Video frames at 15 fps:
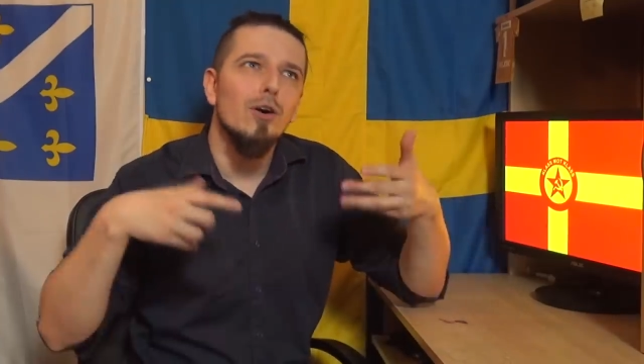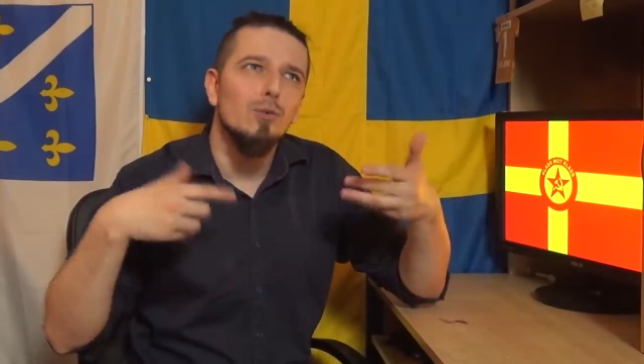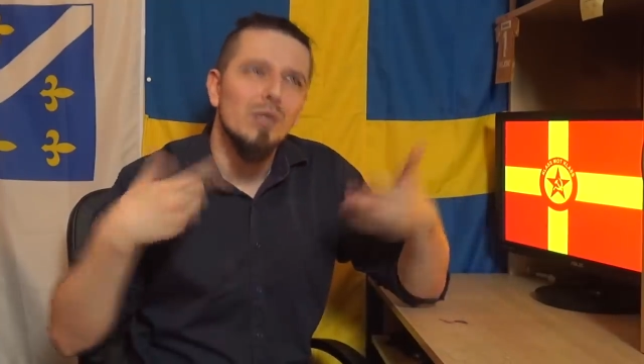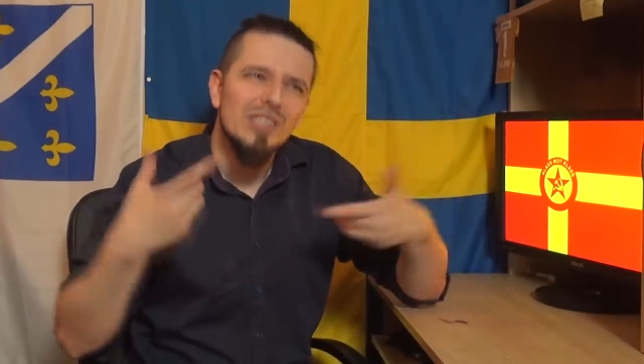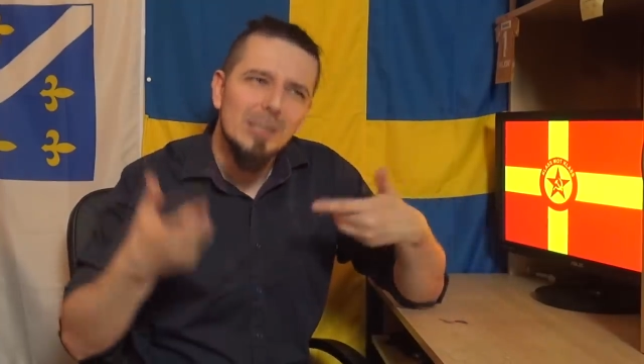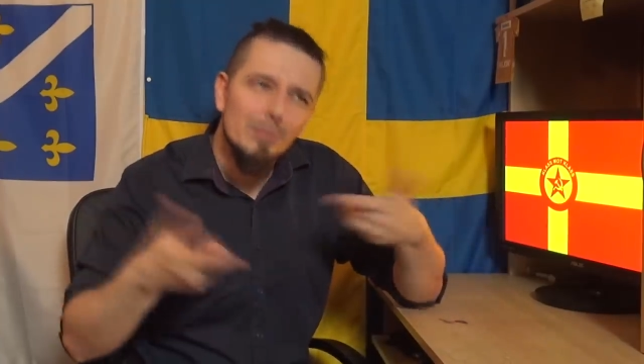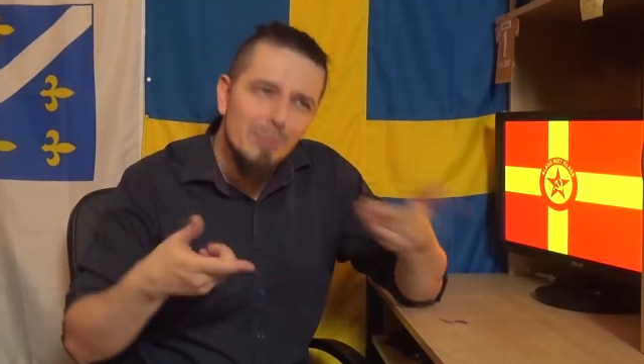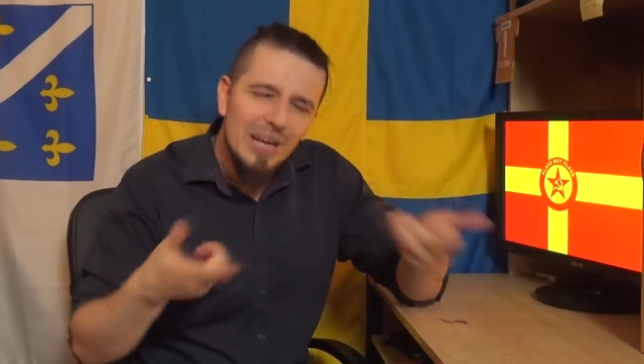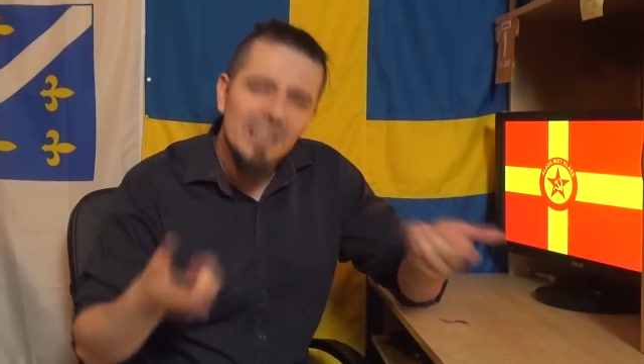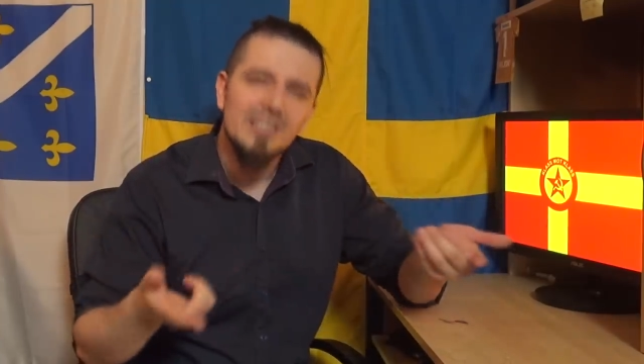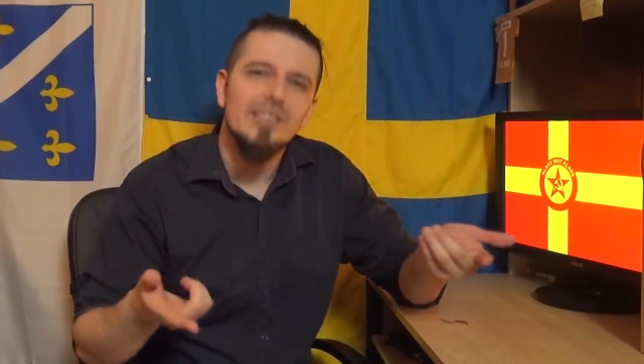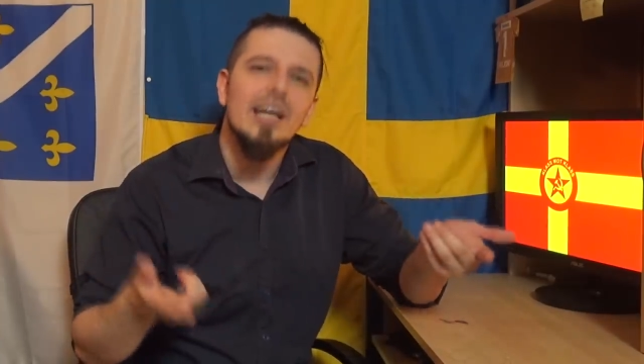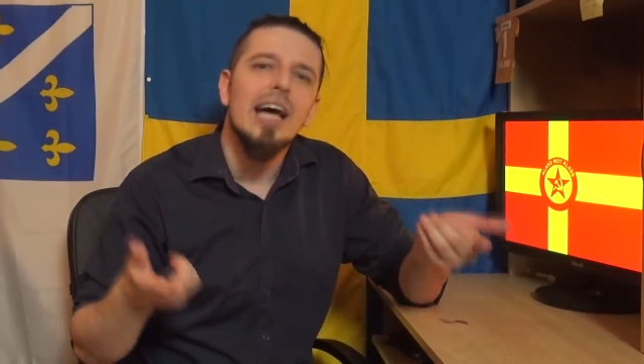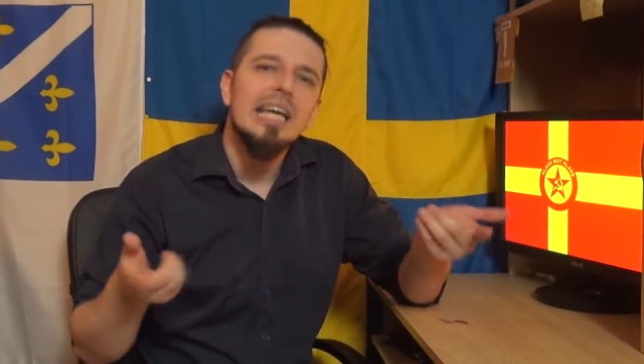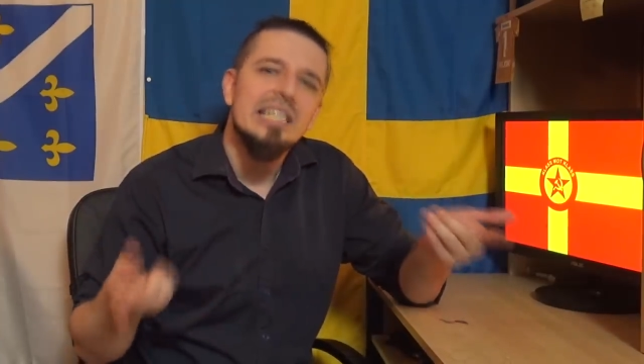on what the
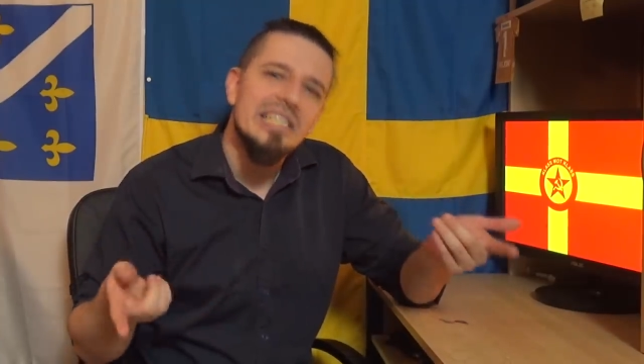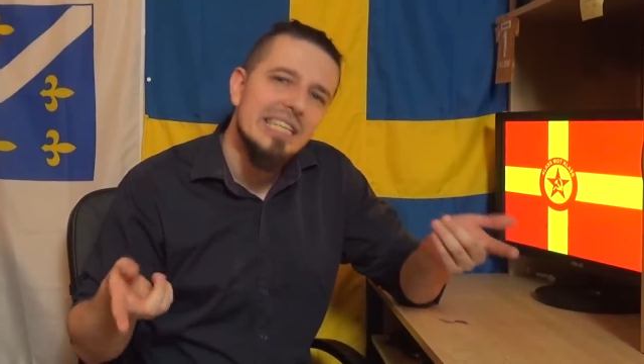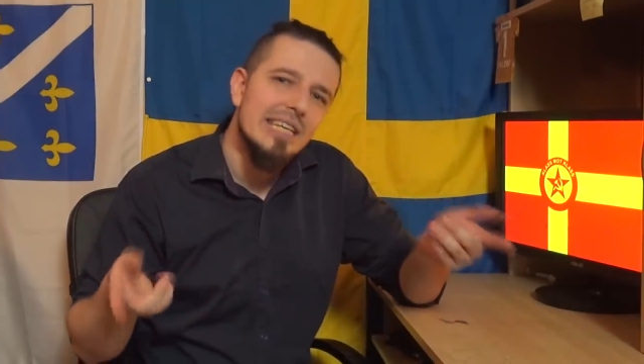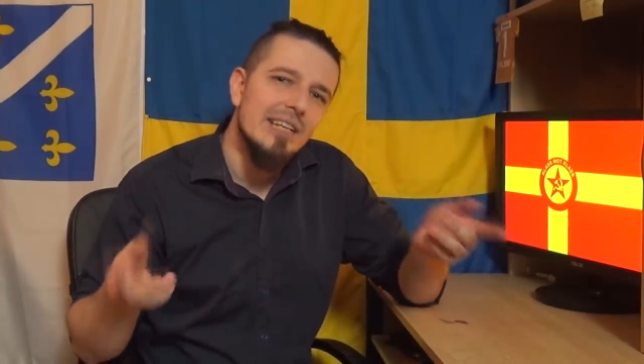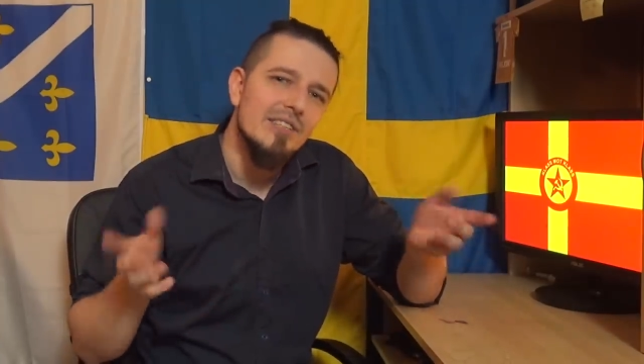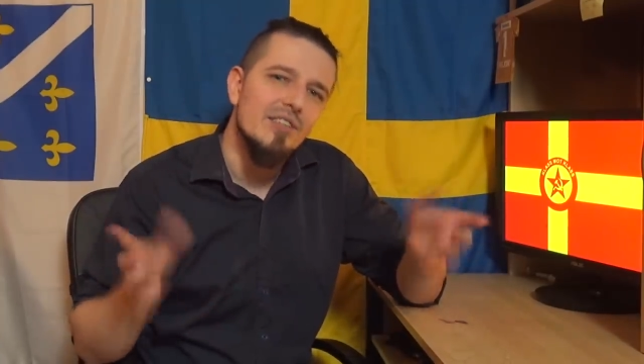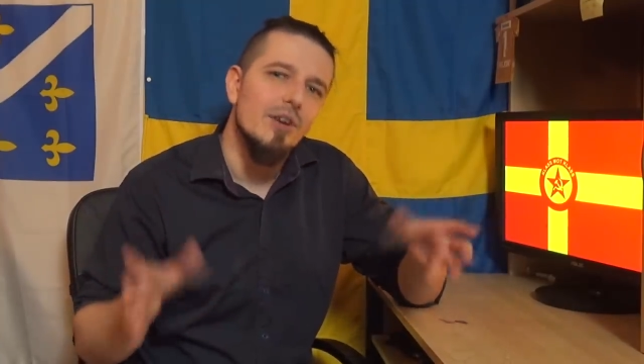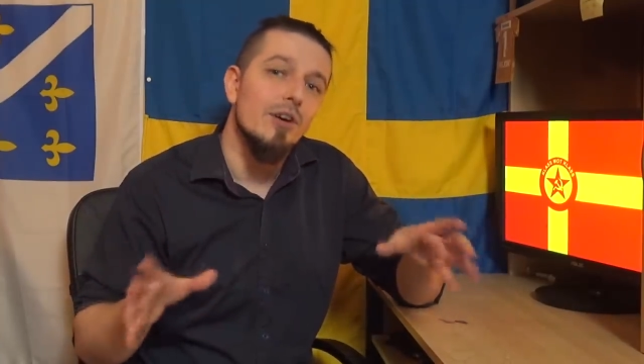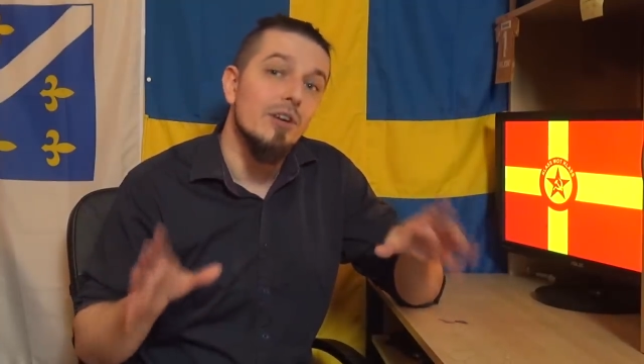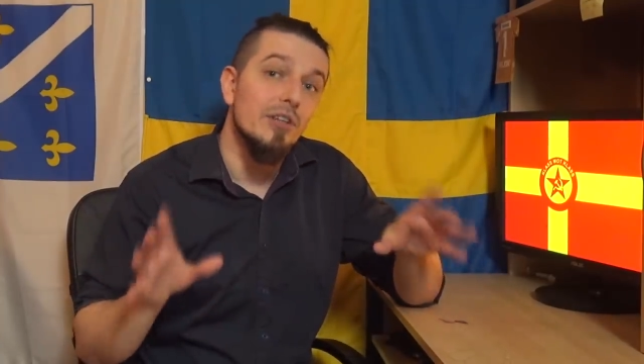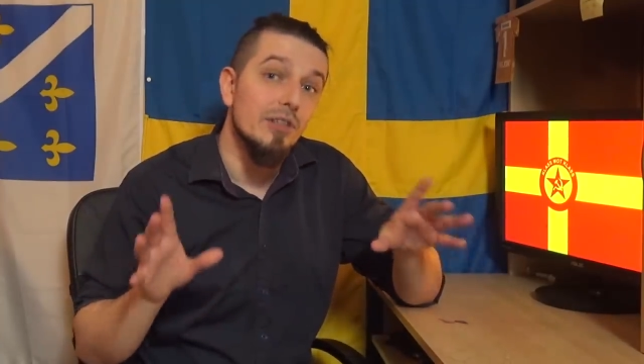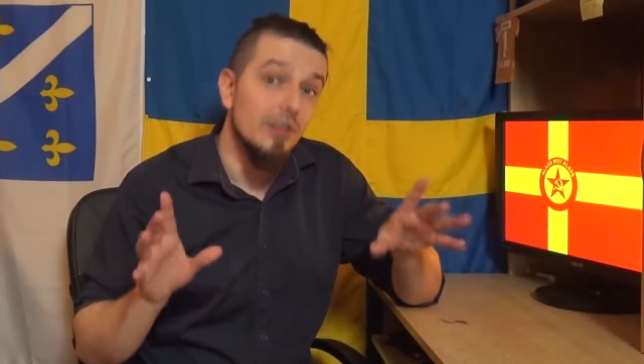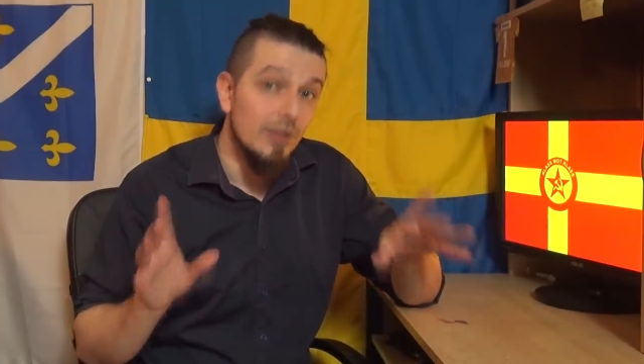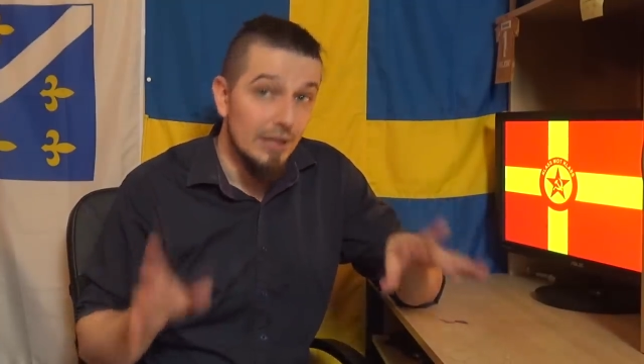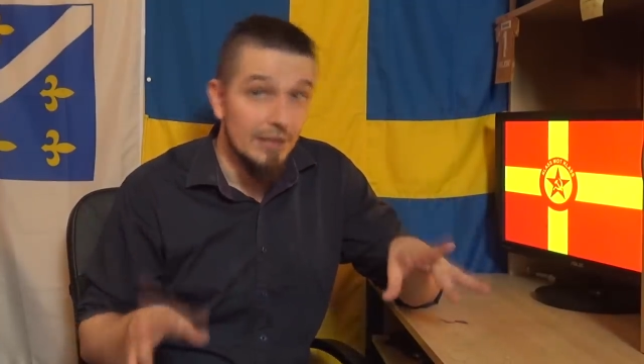best ideas are
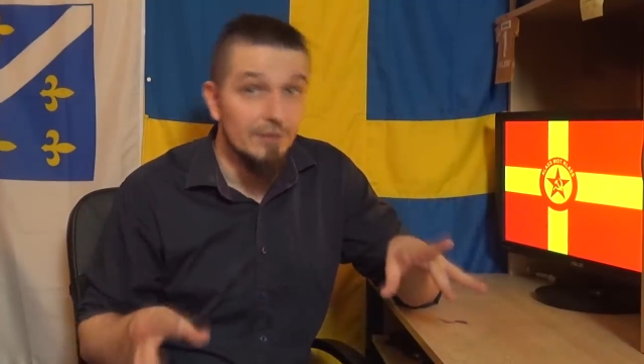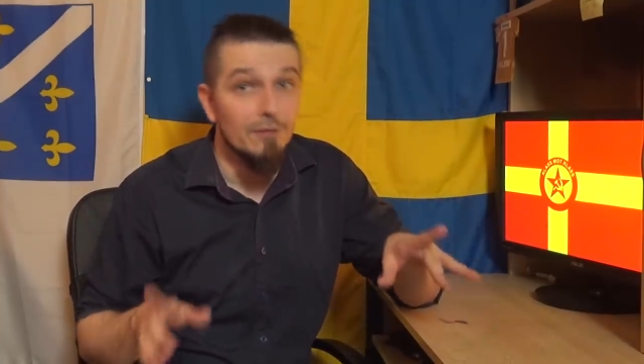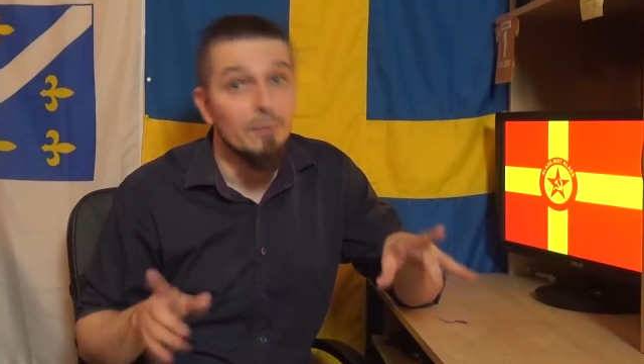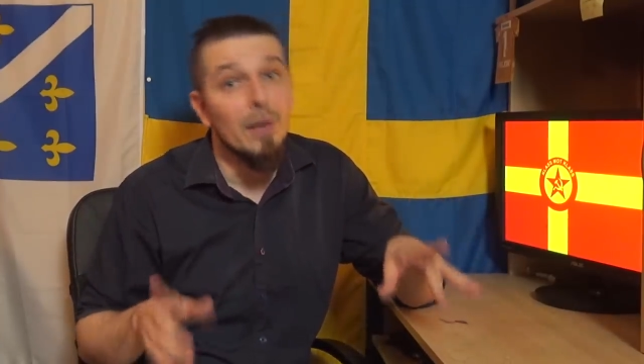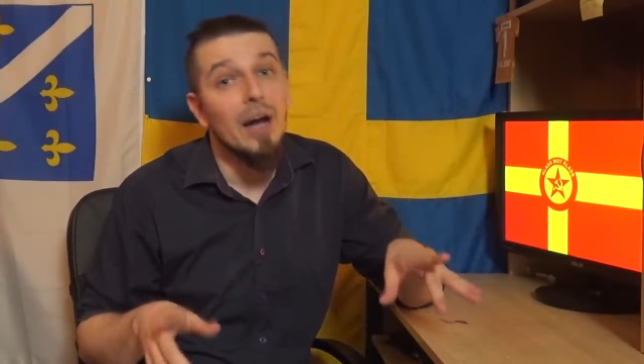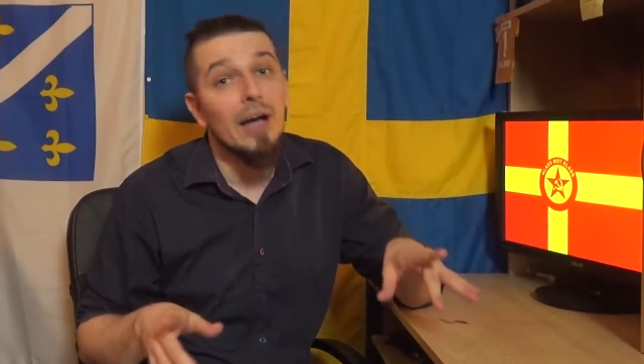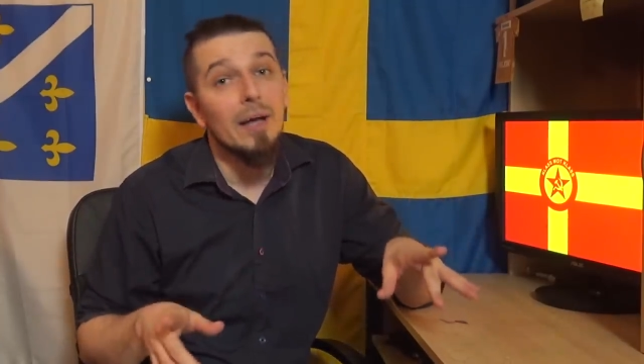to live by.